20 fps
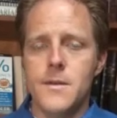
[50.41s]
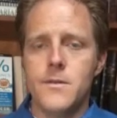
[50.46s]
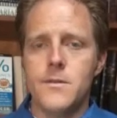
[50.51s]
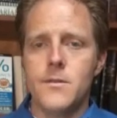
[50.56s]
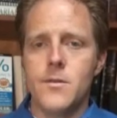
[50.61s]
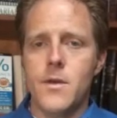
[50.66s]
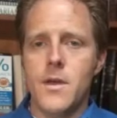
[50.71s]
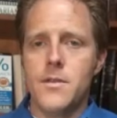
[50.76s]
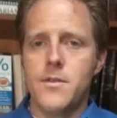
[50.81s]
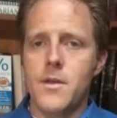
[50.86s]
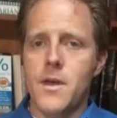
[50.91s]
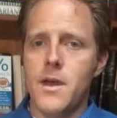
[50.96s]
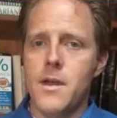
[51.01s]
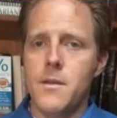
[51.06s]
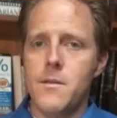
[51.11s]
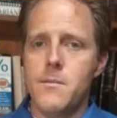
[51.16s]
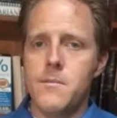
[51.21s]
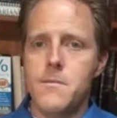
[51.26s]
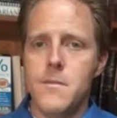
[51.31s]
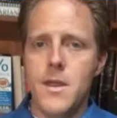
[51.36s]
So I
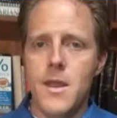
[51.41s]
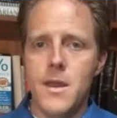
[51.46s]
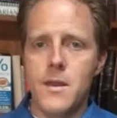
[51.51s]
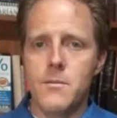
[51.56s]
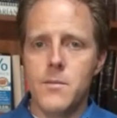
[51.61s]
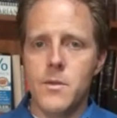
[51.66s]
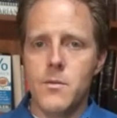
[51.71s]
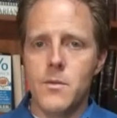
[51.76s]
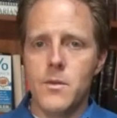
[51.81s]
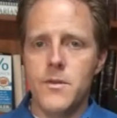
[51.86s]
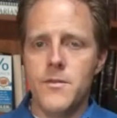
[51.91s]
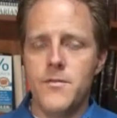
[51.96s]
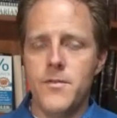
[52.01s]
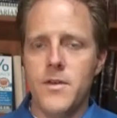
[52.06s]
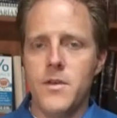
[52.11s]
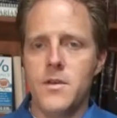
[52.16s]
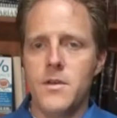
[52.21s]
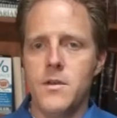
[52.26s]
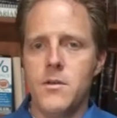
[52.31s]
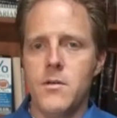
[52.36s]
thought, man, it'd be really
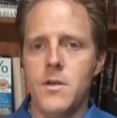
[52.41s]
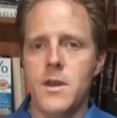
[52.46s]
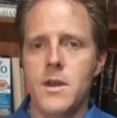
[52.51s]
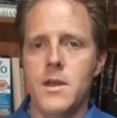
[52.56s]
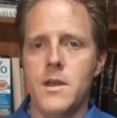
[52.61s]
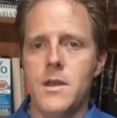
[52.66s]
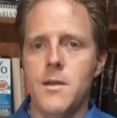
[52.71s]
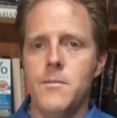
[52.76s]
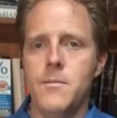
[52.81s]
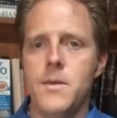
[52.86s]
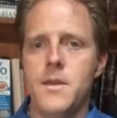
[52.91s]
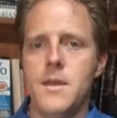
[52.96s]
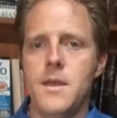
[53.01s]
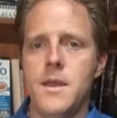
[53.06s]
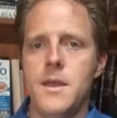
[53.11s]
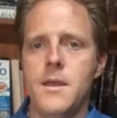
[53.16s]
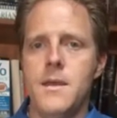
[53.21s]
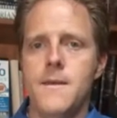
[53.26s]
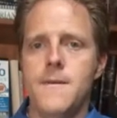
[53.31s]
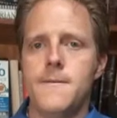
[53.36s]
fun to create a
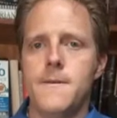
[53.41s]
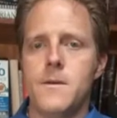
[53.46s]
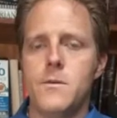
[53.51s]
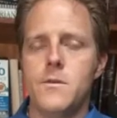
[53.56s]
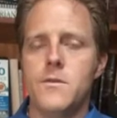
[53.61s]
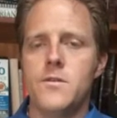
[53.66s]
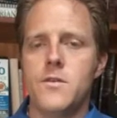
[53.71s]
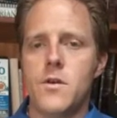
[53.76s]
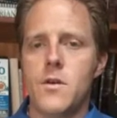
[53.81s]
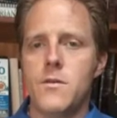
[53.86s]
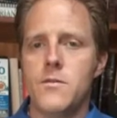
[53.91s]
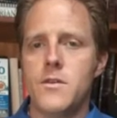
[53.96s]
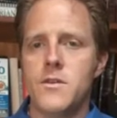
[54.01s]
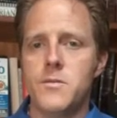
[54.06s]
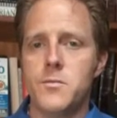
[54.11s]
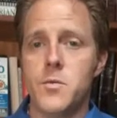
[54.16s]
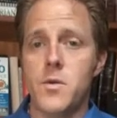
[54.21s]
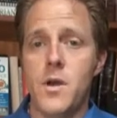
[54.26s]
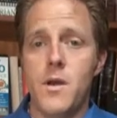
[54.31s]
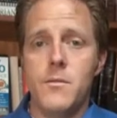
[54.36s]
company that would solve
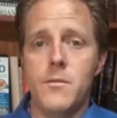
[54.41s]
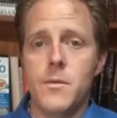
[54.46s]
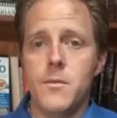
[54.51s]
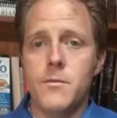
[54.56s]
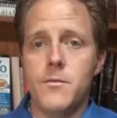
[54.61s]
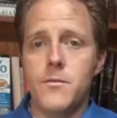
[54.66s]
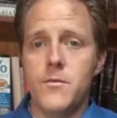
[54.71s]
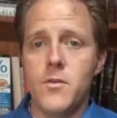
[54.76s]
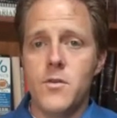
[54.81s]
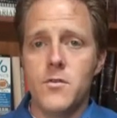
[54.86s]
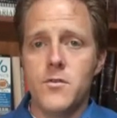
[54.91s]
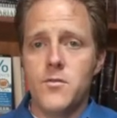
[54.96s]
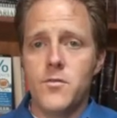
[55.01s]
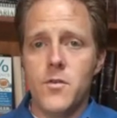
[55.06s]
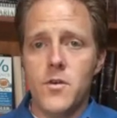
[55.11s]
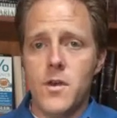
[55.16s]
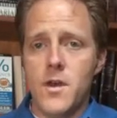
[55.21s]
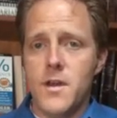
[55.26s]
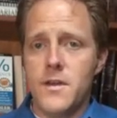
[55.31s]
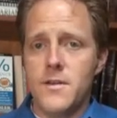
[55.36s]
this problem first
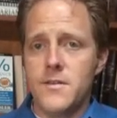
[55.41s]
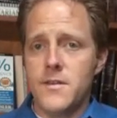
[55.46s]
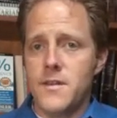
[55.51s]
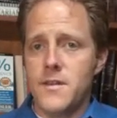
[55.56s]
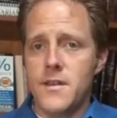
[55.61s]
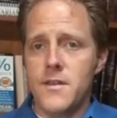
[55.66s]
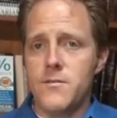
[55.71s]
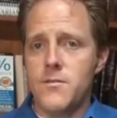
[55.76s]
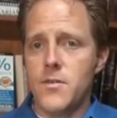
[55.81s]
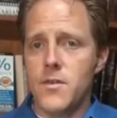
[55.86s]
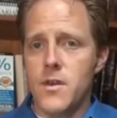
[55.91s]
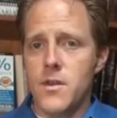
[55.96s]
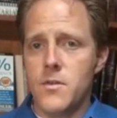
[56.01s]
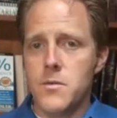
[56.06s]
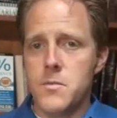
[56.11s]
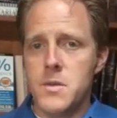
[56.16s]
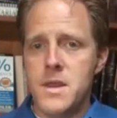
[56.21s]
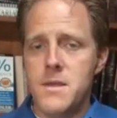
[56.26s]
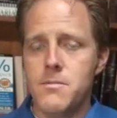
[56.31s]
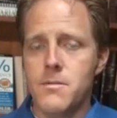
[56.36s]
for us and then for
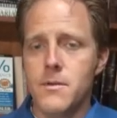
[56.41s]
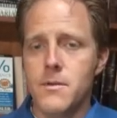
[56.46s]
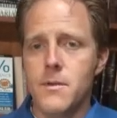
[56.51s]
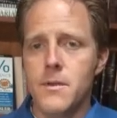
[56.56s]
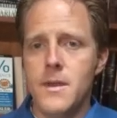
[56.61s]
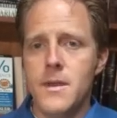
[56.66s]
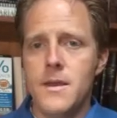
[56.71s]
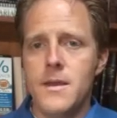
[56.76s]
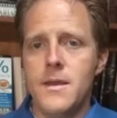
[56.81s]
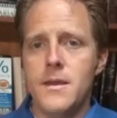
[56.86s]
other people.